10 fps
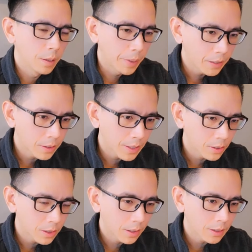A
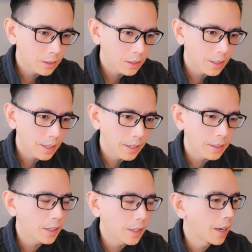baseline study
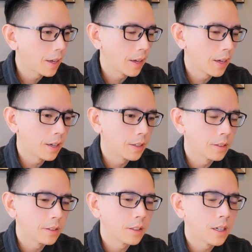today
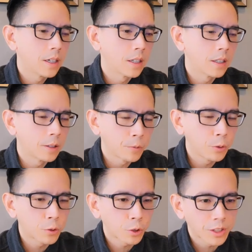and a
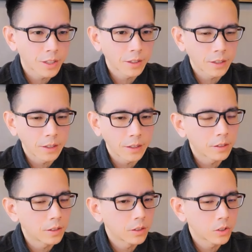future
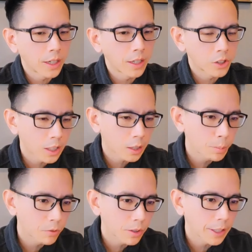study, say 6
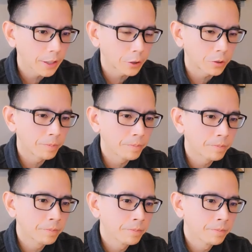months later,
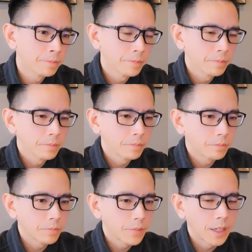
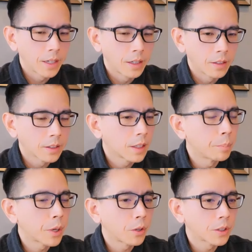and
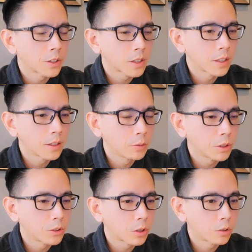compare the study
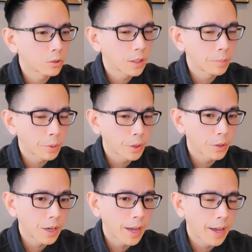results,
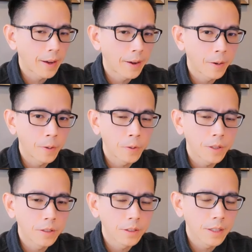compare
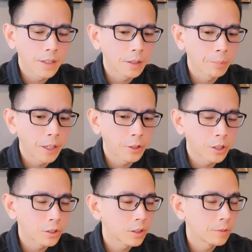how the
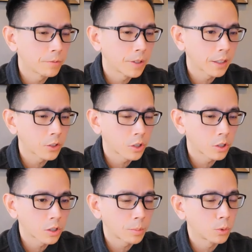patient's lymphatic
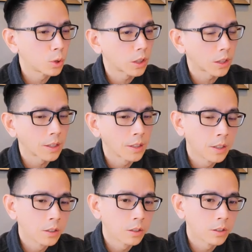system look.
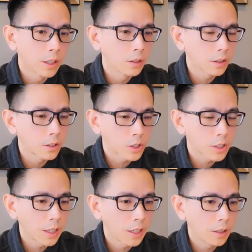Do they look the
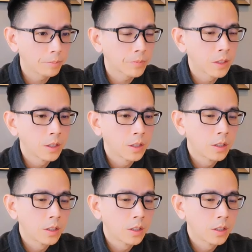same?